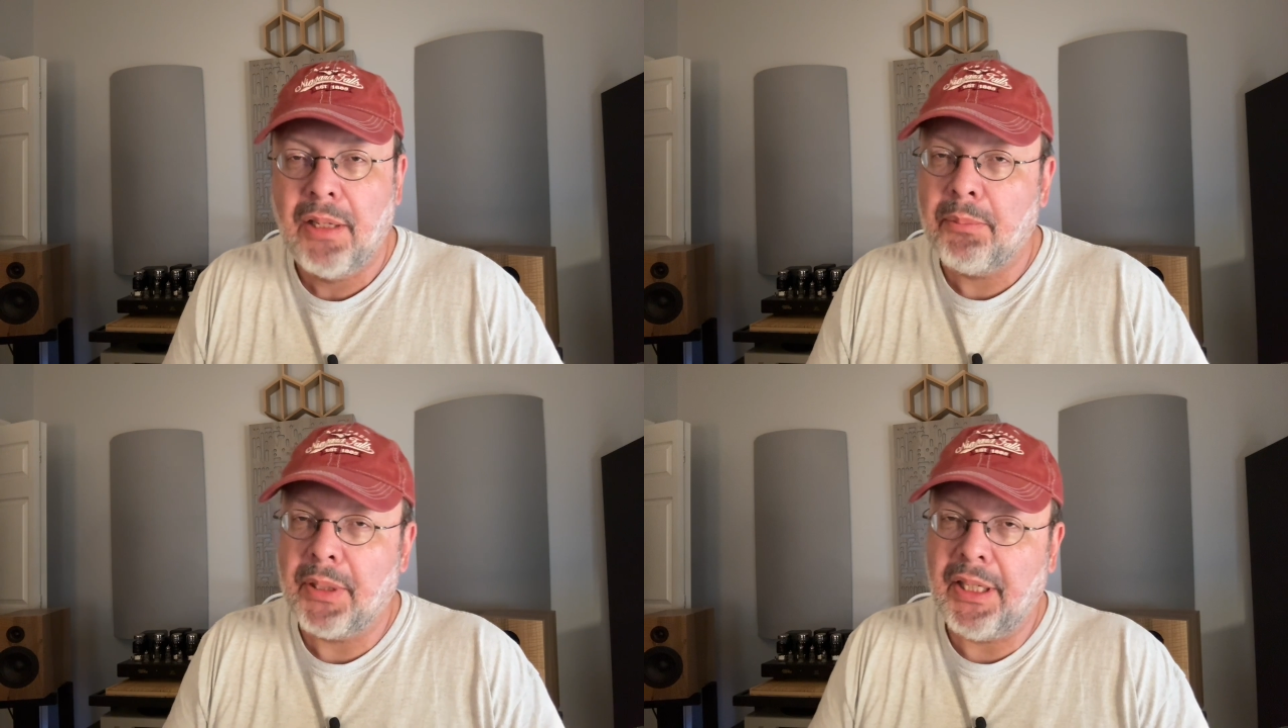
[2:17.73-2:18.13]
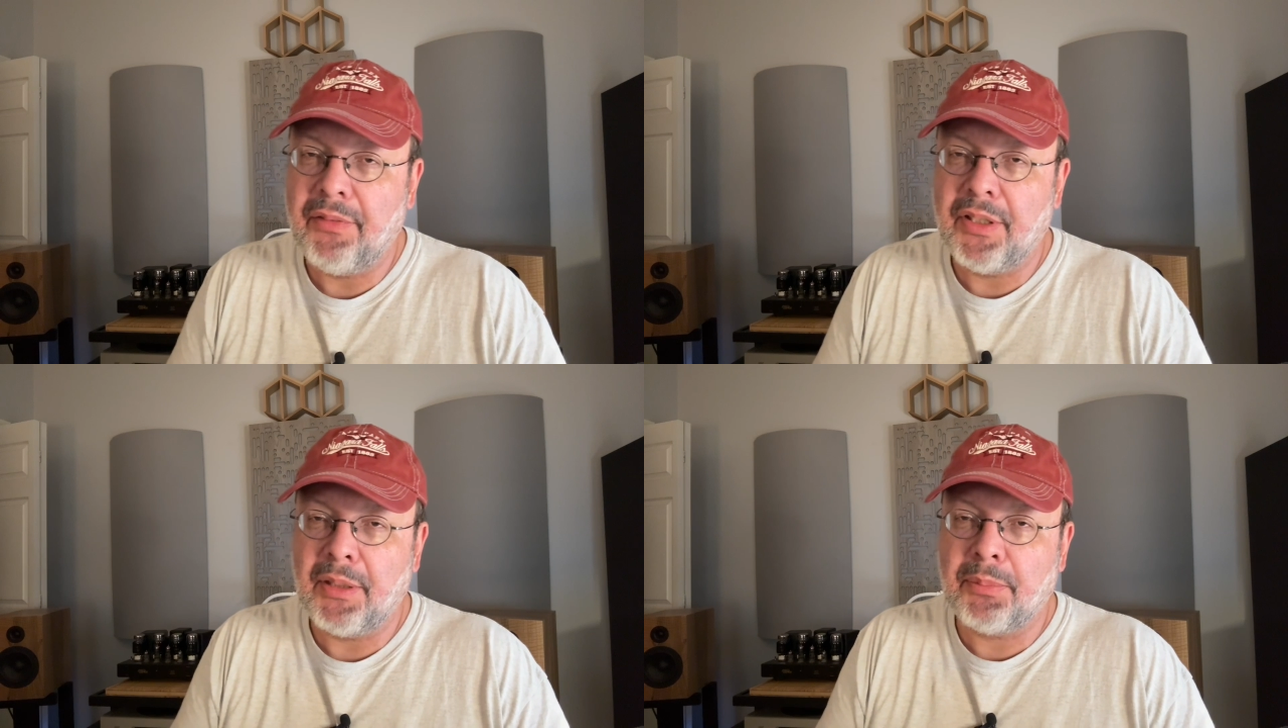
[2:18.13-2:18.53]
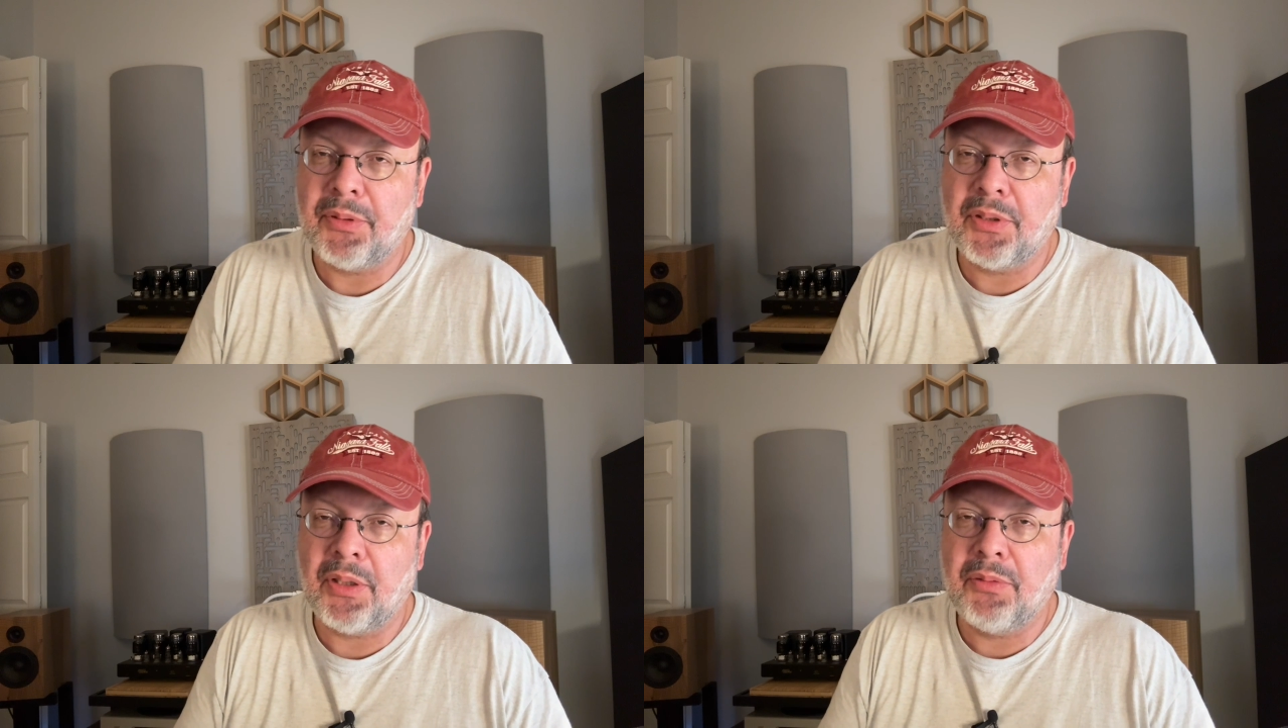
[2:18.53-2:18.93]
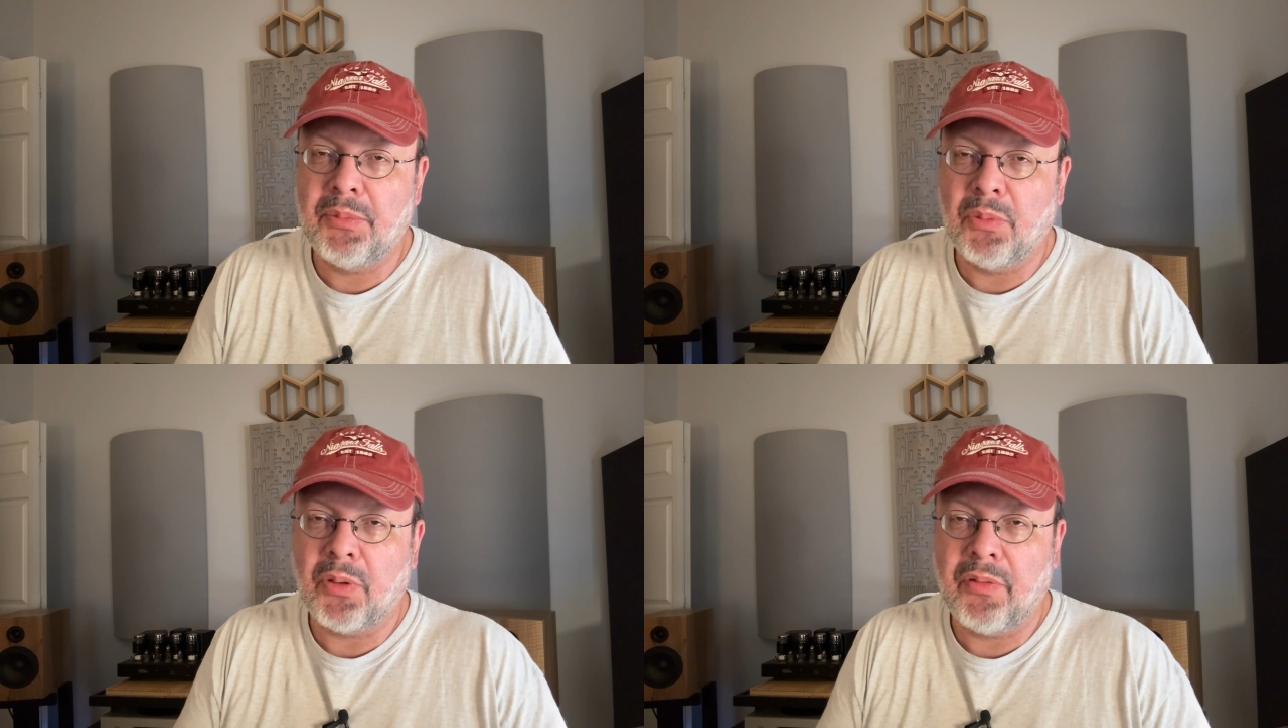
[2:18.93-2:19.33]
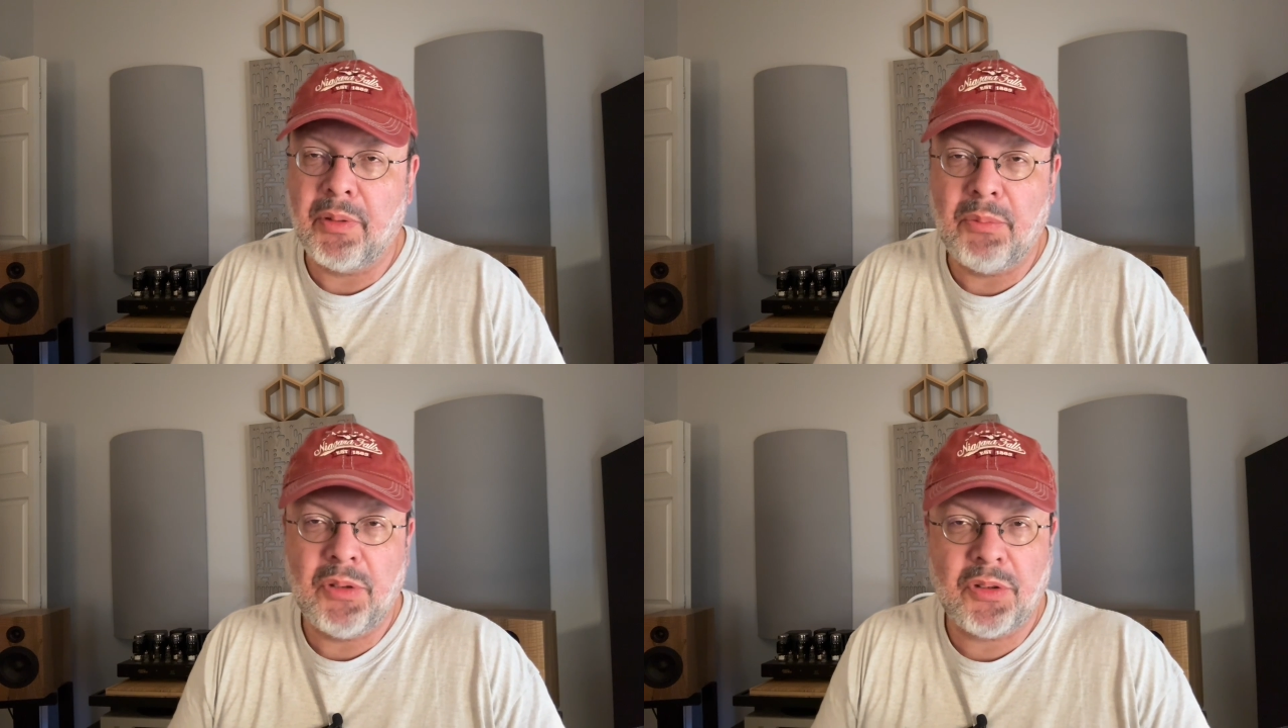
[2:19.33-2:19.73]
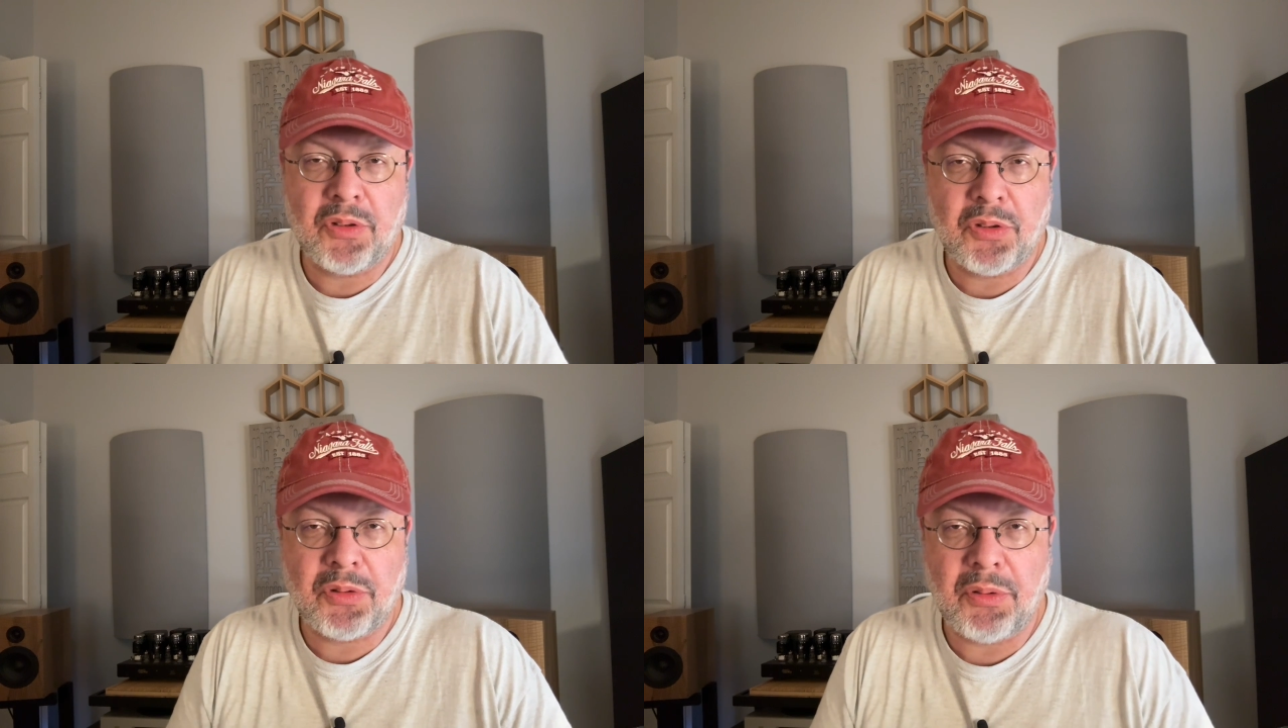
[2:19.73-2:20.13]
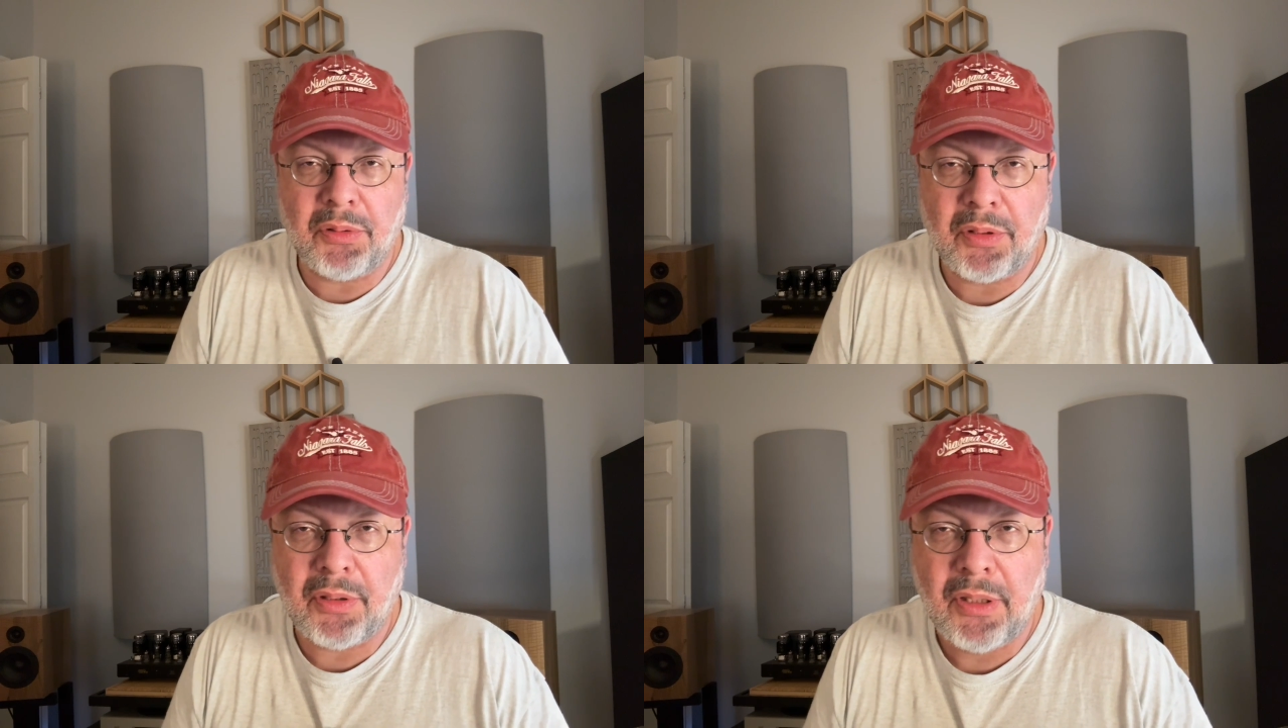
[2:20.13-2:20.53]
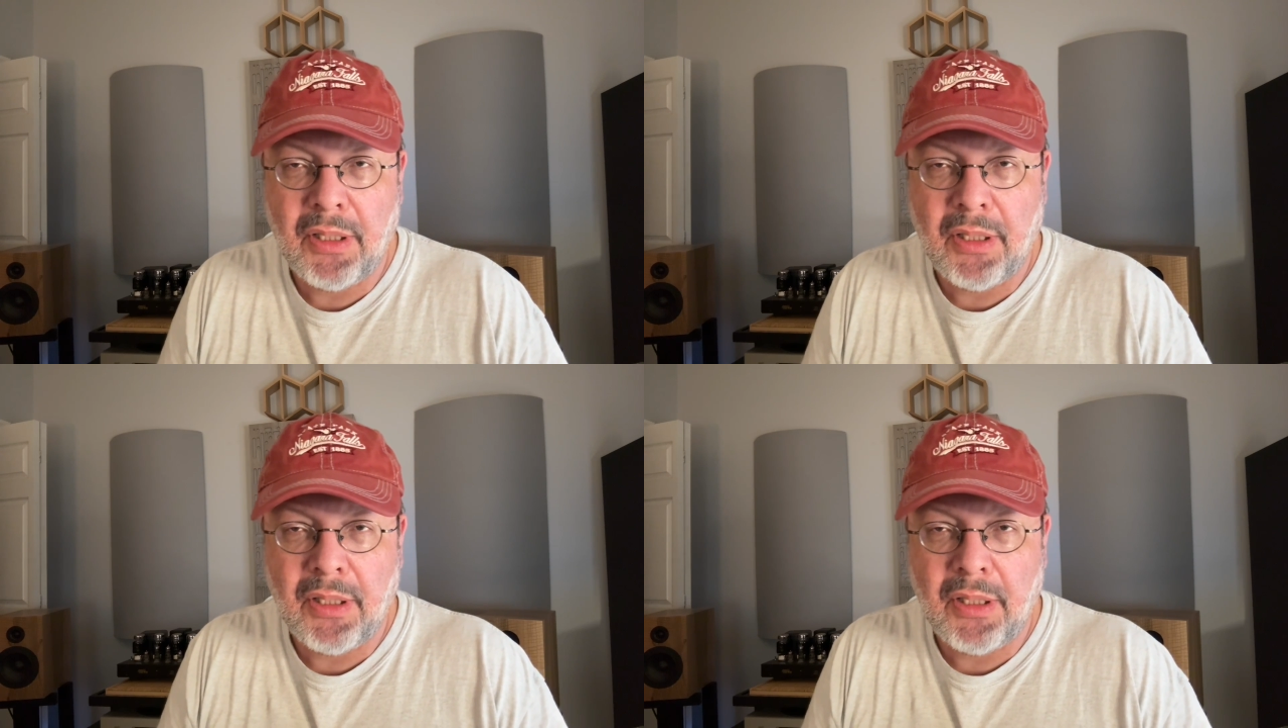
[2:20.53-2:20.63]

believing it preserves more of the musical truth.